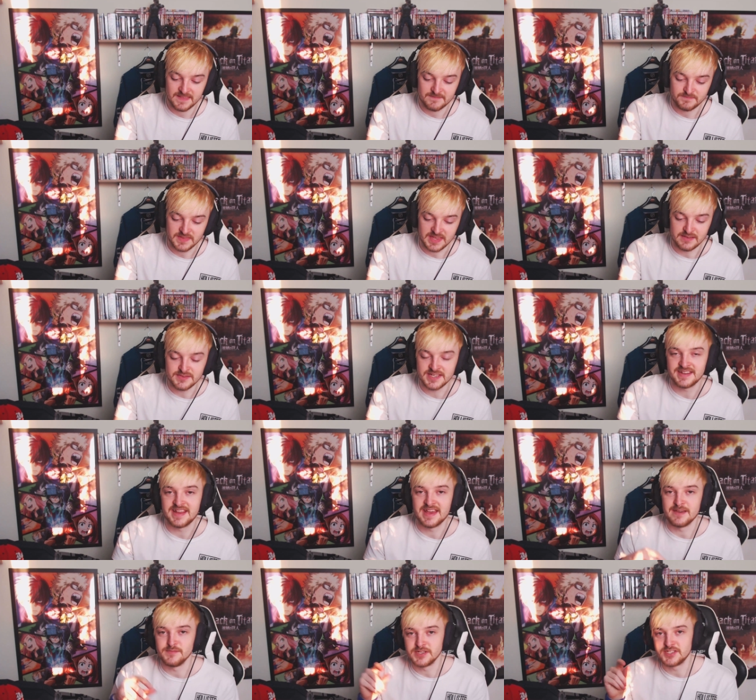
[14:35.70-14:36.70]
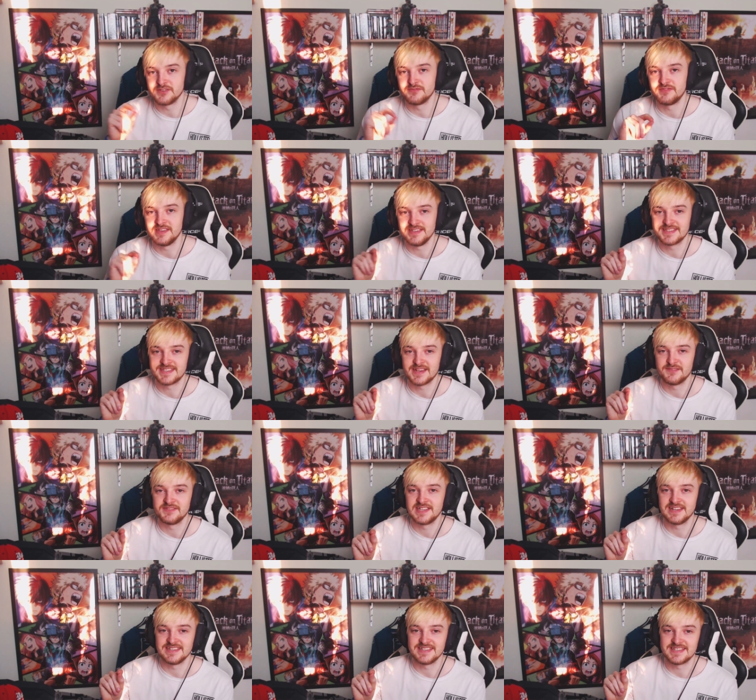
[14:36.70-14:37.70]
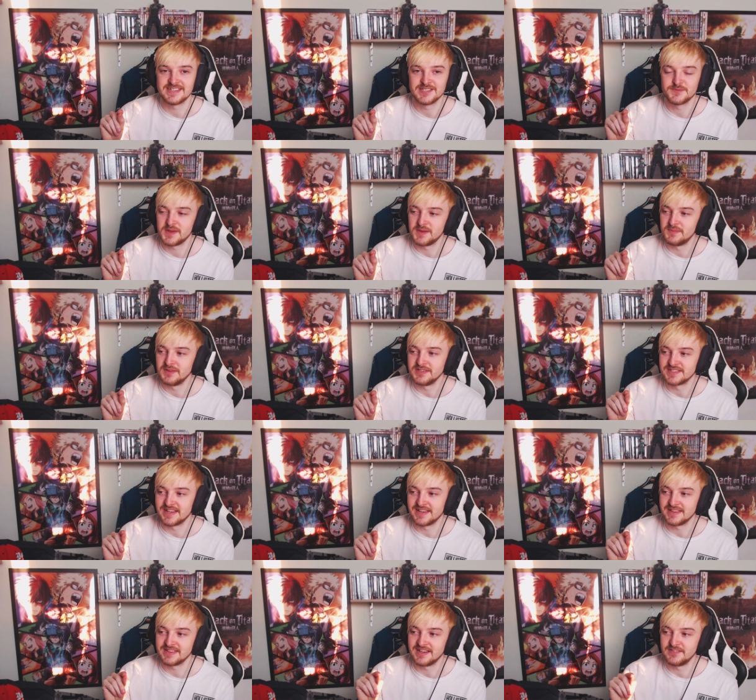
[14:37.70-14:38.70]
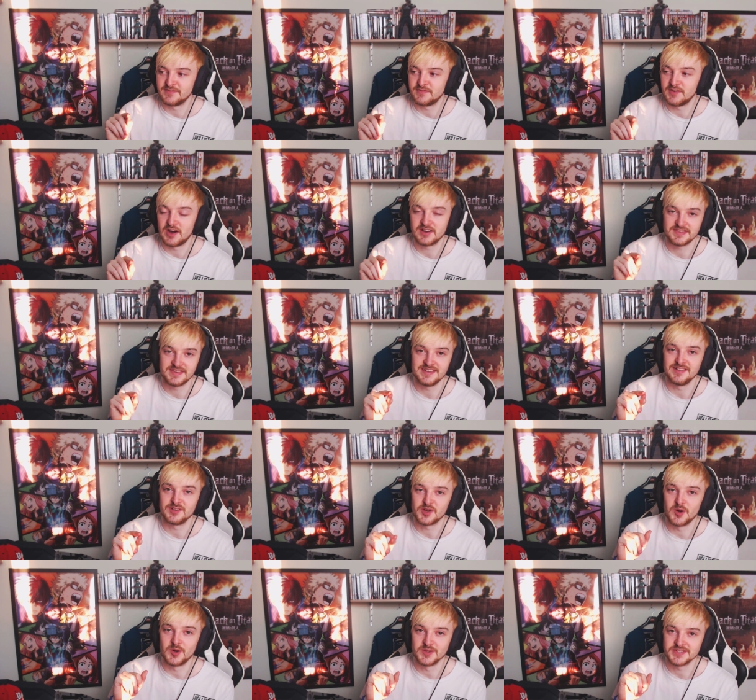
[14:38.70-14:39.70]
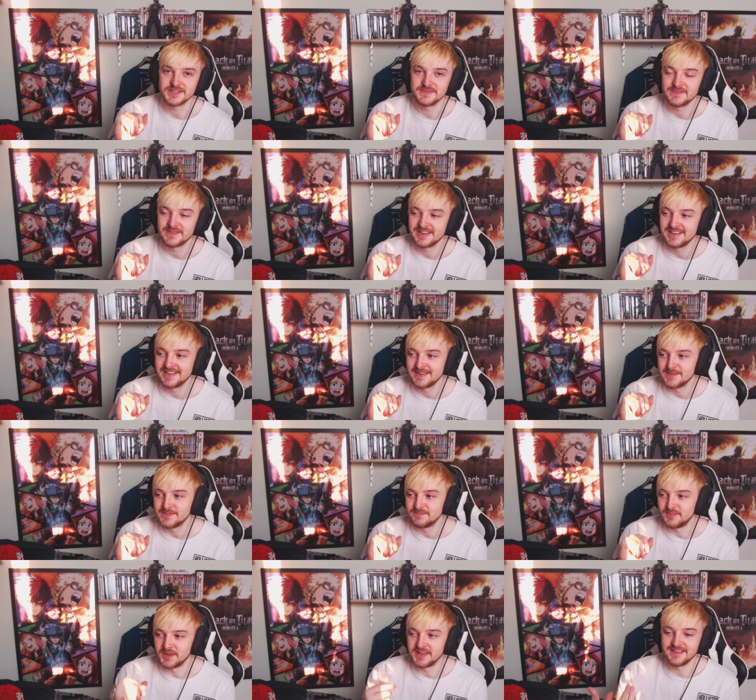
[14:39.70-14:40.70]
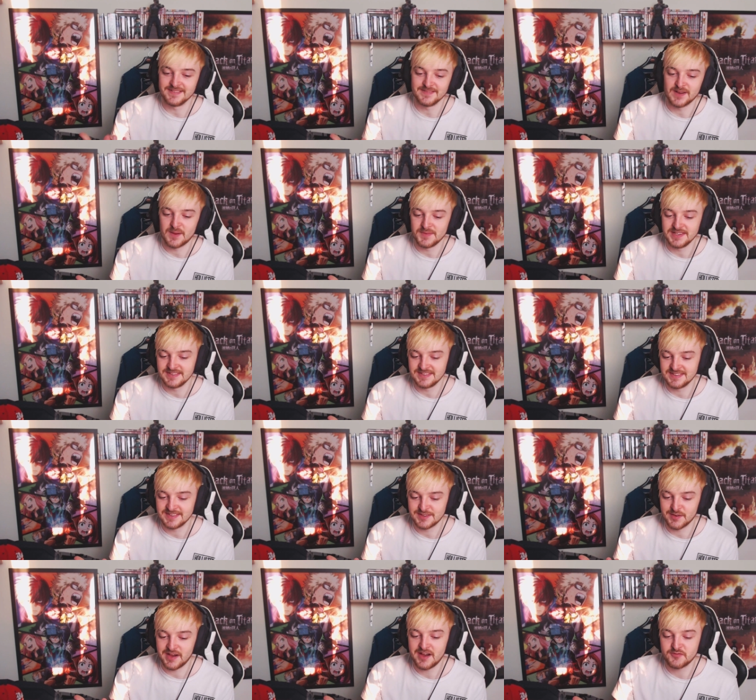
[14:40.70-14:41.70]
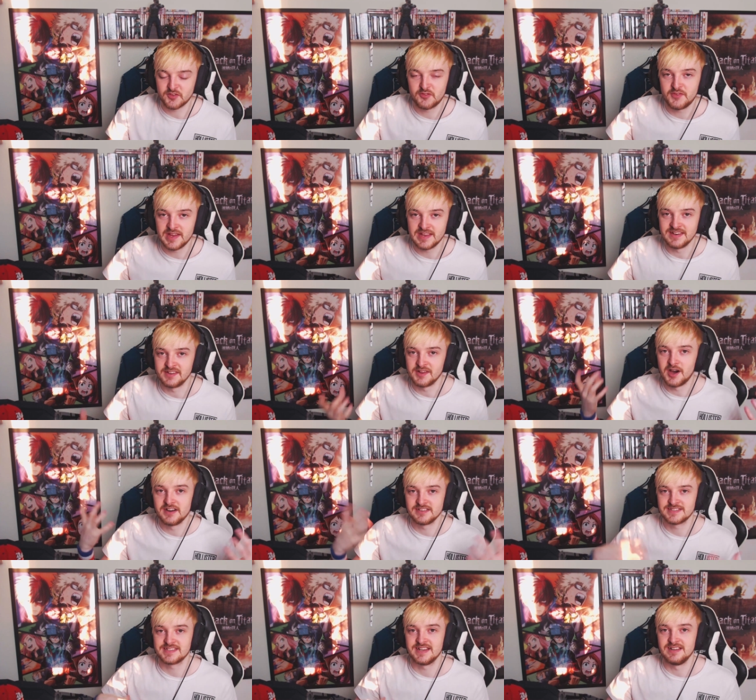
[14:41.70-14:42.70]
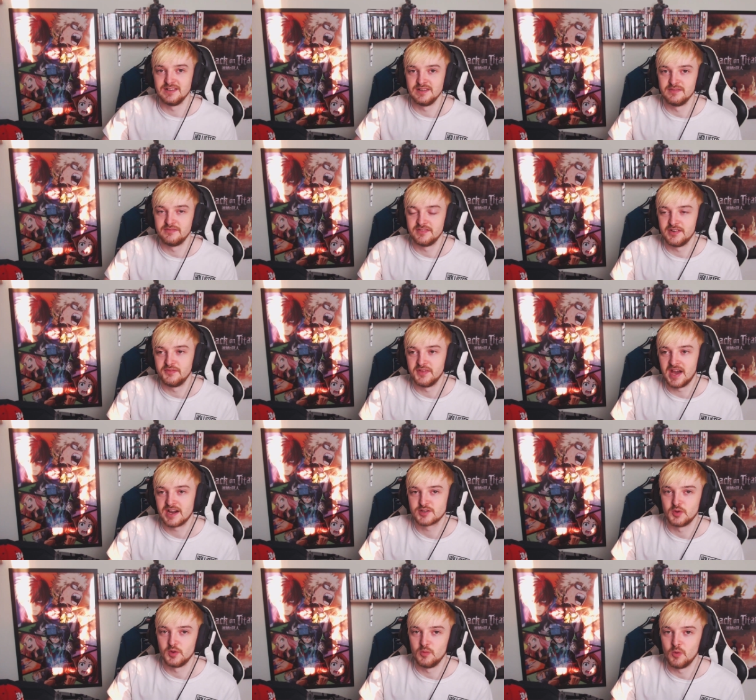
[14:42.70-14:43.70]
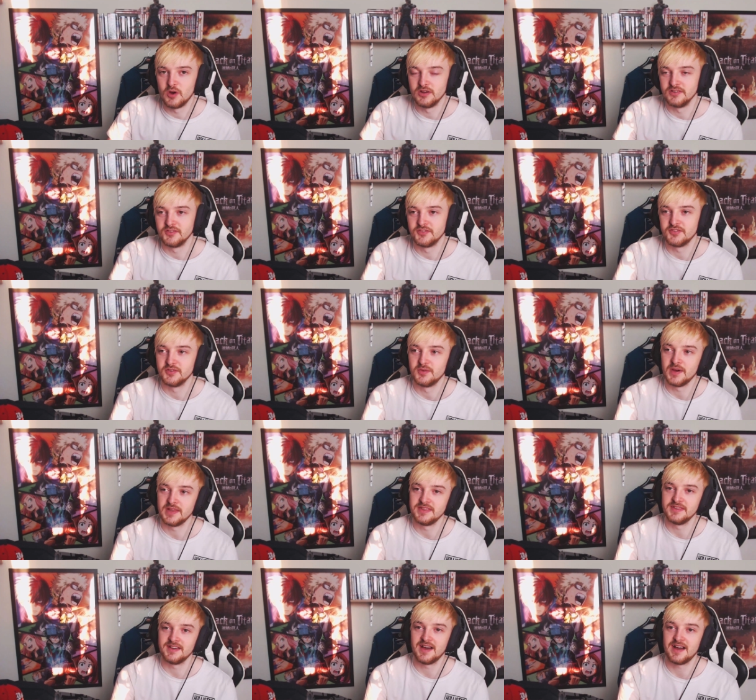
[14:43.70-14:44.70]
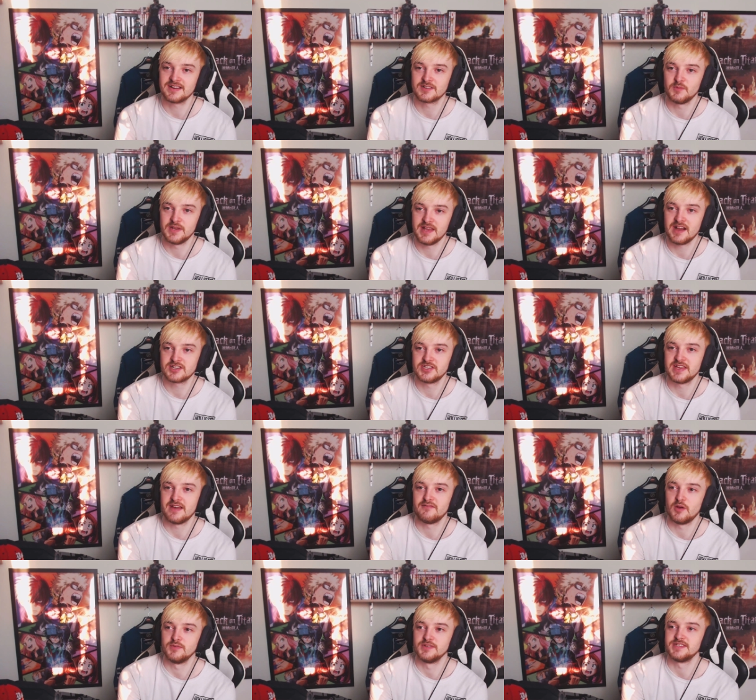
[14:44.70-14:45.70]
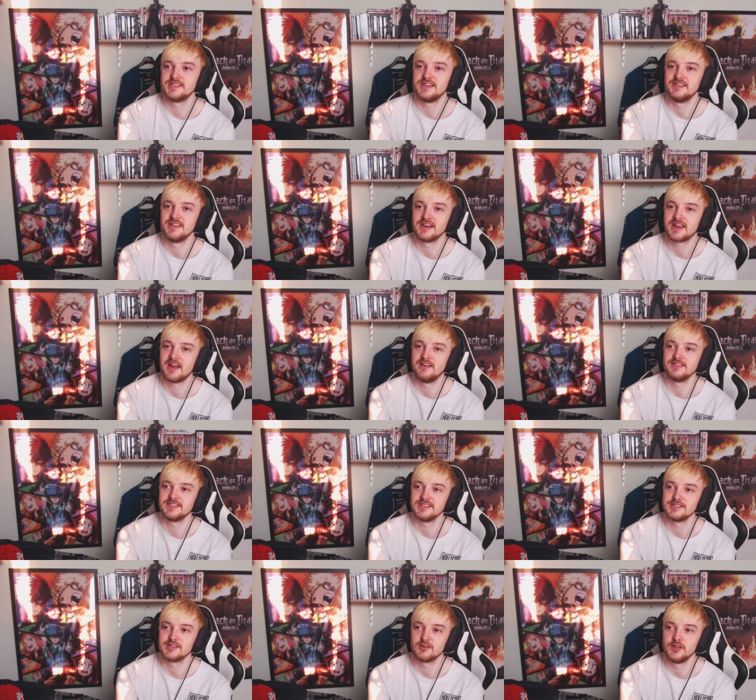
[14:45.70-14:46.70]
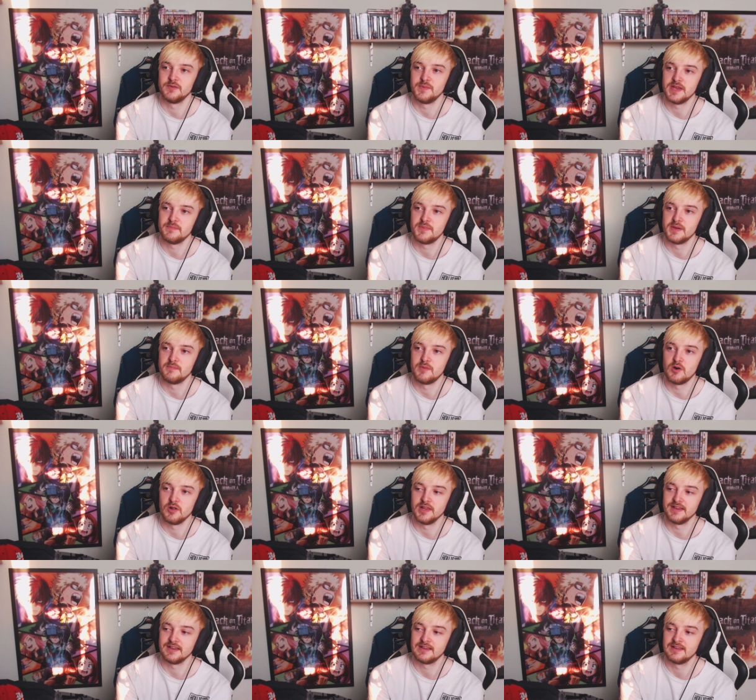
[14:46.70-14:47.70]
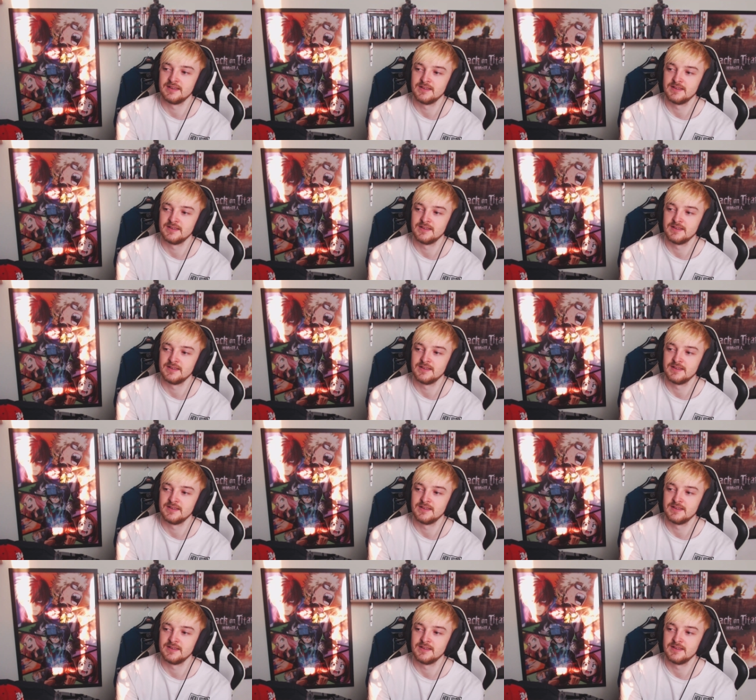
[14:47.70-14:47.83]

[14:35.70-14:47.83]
gives you an image of these Seven Deadly Sins people is like, yeah, fuck, they look awesome. But that, I mean, they'll have to fit into the art style of, of the actual world. So when the, when you actually get around to seeing their characters, they're going to be a bit more like,